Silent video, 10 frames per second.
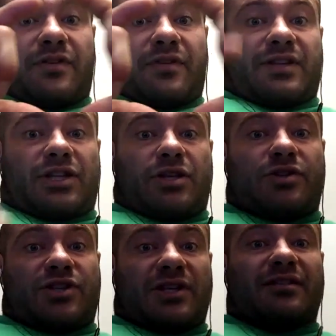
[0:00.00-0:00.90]
You've given this
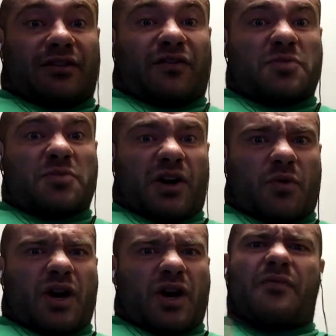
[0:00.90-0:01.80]
huge signal, the first part of your
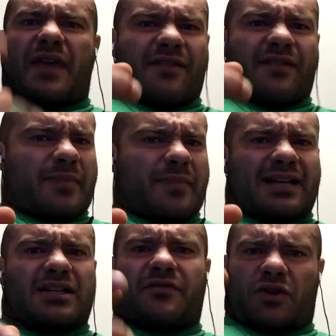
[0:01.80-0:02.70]
workout, the heavy back
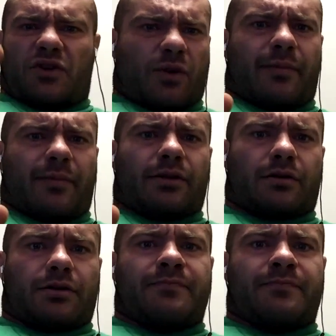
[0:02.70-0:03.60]
stuff, the good barbell
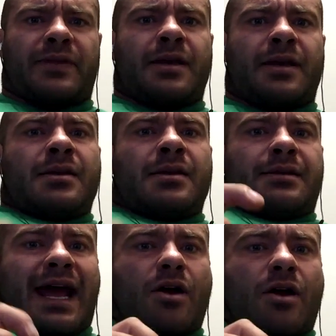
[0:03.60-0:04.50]
curls.
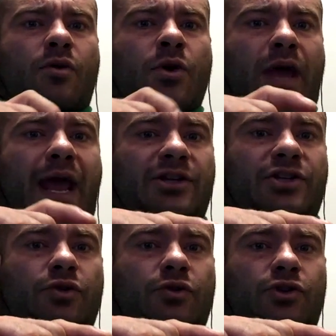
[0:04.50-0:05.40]
Now, as
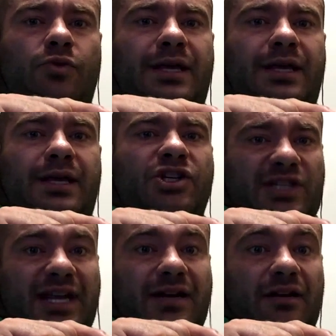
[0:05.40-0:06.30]
you're doing each
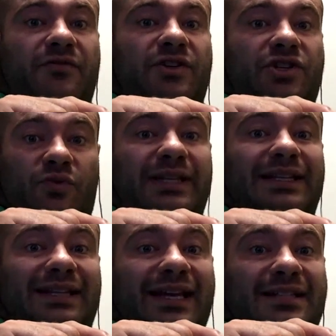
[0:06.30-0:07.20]
set of really
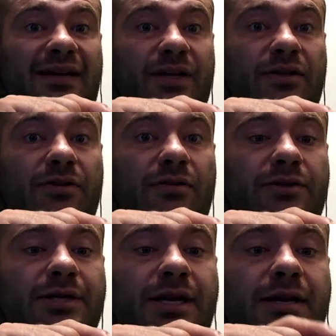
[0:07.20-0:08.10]
light dumbbell
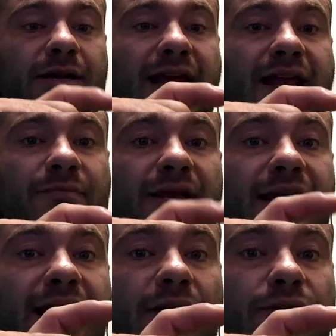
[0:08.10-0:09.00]
curls,
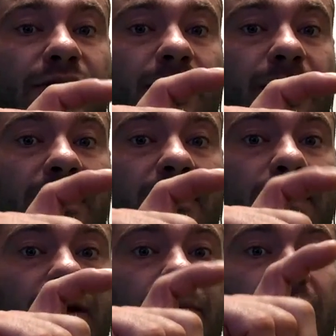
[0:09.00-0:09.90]
AMPK goes up and up and
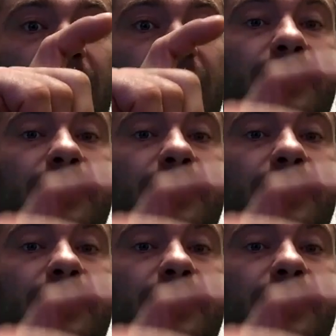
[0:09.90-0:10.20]
up and up and up.